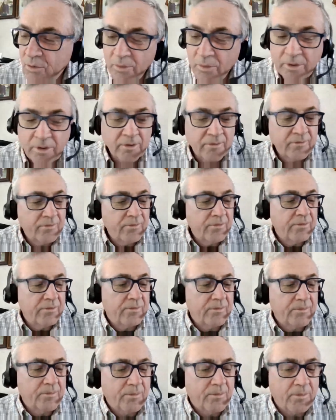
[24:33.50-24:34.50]
that you're aware of
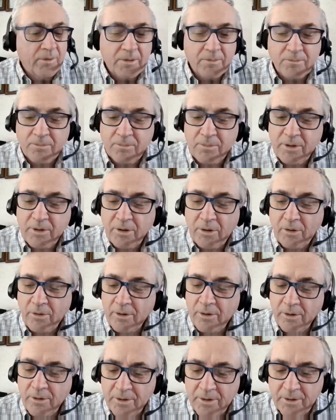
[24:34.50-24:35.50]
in
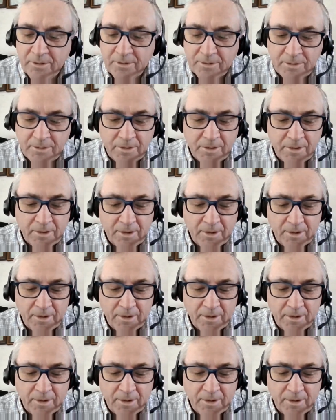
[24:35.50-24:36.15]
our area,